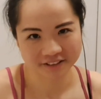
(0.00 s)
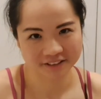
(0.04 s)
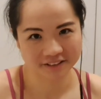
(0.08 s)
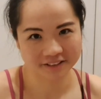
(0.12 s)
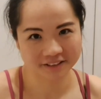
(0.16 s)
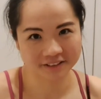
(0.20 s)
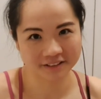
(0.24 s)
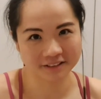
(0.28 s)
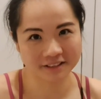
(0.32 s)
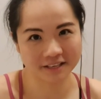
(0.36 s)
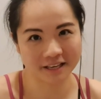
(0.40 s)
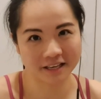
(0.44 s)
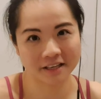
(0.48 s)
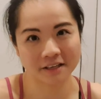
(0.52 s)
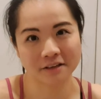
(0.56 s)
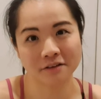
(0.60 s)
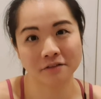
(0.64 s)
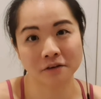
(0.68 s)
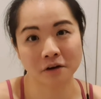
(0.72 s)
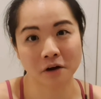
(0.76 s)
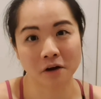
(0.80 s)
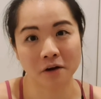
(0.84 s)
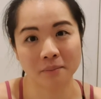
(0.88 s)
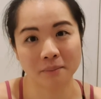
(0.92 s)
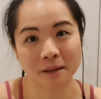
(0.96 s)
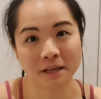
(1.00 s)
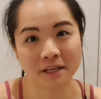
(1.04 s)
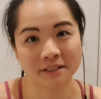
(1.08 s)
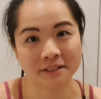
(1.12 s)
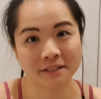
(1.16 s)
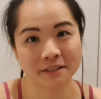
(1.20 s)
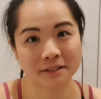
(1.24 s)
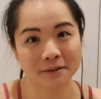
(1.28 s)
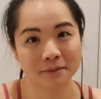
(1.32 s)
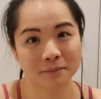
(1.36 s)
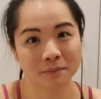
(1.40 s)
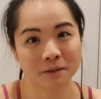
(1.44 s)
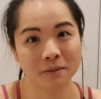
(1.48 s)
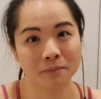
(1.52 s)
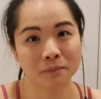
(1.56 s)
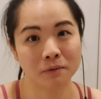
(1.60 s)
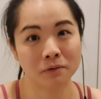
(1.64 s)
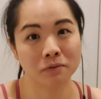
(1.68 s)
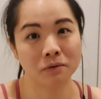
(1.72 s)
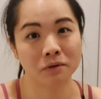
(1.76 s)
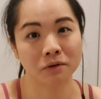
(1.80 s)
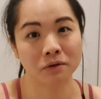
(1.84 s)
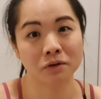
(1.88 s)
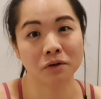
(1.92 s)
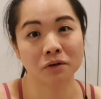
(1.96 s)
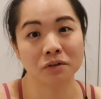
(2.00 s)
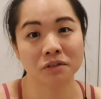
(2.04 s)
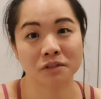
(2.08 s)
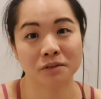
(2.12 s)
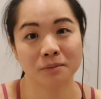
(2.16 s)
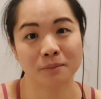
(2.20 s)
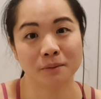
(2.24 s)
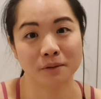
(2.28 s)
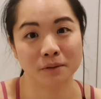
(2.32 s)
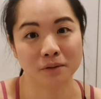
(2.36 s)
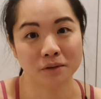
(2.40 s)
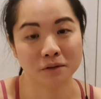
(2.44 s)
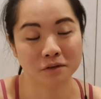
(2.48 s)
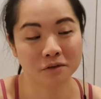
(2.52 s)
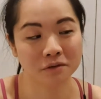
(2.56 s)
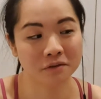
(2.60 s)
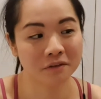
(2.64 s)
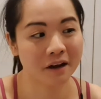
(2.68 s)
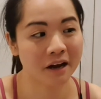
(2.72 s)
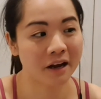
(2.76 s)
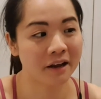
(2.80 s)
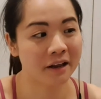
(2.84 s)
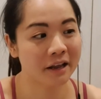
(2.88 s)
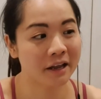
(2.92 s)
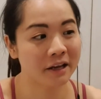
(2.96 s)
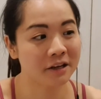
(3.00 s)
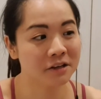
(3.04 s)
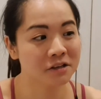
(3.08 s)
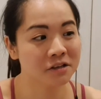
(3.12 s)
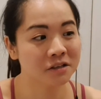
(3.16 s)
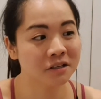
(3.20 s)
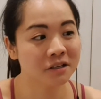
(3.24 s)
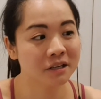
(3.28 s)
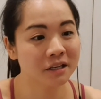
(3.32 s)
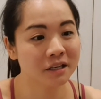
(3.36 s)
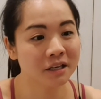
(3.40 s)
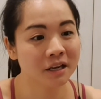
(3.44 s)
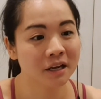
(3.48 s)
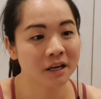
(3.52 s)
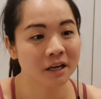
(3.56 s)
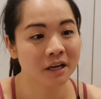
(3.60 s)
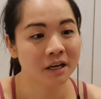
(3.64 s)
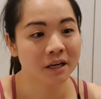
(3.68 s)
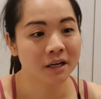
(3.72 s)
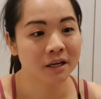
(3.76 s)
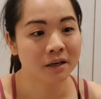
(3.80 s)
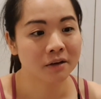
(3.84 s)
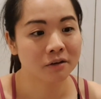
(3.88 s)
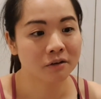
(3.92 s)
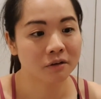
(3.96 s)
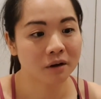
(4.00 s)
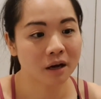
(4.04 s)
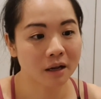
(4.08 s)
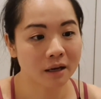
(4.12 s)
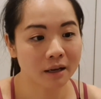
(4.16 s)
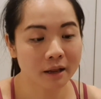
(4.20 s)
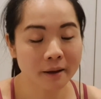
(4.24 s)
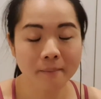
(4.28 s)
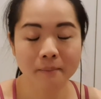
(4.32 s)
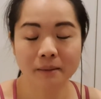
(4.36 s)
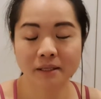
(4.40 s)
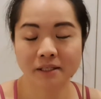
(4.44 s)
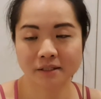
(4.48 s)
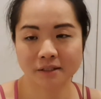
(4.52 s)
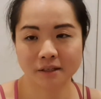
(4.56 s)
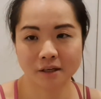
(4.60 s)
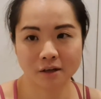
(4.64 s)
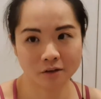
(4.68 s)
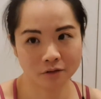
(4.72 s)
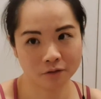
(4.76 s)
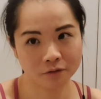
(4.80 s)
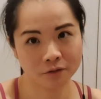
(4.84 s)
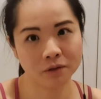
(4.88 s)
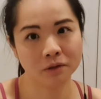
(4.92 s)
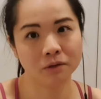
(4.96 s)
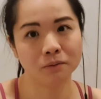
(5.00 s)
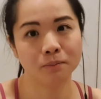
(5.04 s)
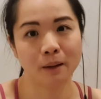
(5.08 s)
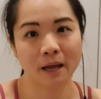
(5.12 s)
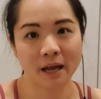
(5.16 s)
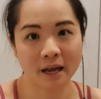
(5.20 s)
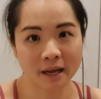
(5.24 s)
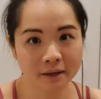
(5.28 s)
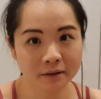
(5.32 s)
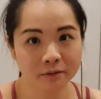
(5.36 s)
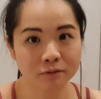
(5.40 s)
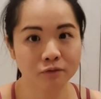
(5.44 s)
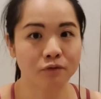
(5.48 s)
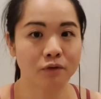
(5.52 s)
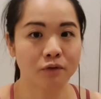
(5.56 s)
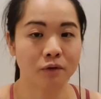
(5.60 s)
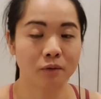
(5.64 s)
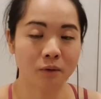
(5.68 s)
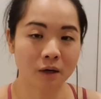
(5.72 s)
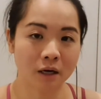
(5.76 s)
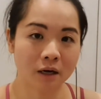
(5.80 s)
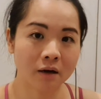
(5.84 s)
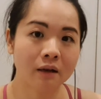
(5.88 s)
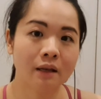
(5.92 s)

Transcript: the negative comments or people who are not supportive, I let myself feel bad for a while.